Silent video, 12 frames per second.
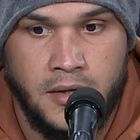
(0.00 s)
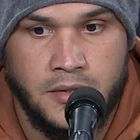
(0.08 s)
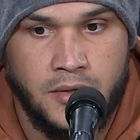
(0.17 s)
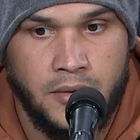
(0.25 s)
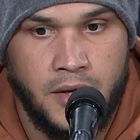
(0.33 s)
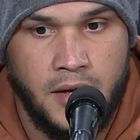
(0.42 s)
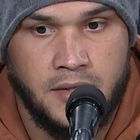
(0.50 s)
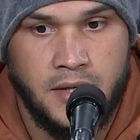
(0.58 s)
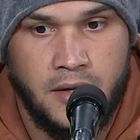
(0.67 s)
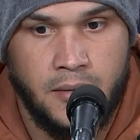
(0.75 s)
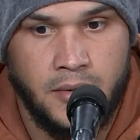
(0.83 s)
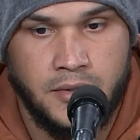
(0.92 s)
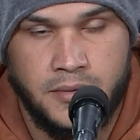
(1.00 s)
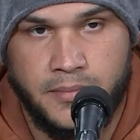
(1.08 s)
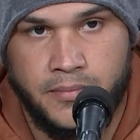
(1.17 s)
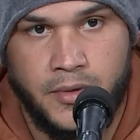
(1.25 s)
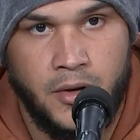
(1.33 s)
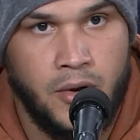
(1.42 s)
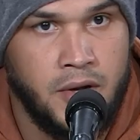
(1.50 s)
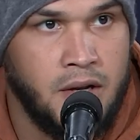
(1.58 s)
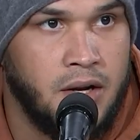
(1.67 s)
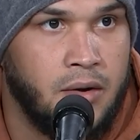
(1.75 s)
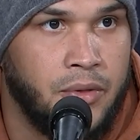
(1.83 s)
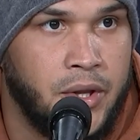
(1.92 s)
some games that I was long
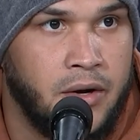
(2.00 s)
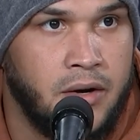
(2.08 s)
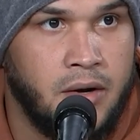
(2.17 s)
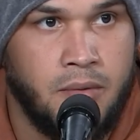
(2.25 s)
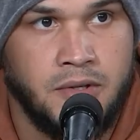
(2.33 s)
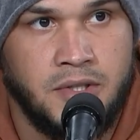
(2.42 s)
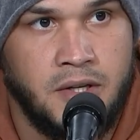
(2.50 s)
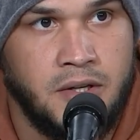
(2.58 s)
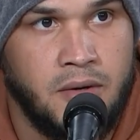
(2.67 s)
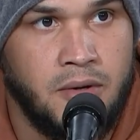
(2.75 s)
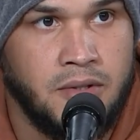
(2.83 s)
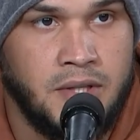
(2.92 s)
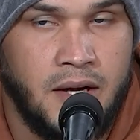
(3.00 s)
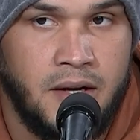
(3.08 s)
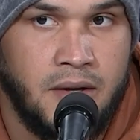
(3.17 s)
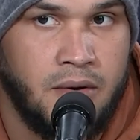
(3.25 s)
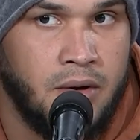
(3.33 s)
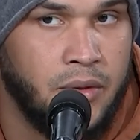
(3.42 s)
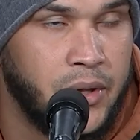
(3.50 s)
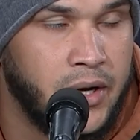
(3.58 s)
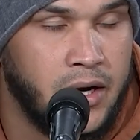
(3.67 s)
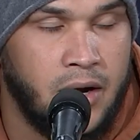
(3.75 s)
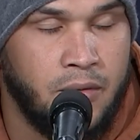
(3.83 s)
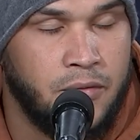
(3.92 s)
inning out there, and I was sitting the whole time and go out there,
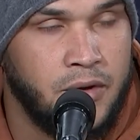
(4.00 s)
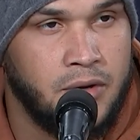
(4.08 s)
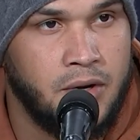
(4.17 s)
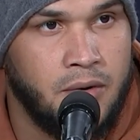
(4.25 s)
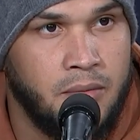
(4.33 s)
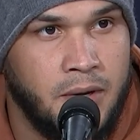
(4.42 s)
and I don't feel it at all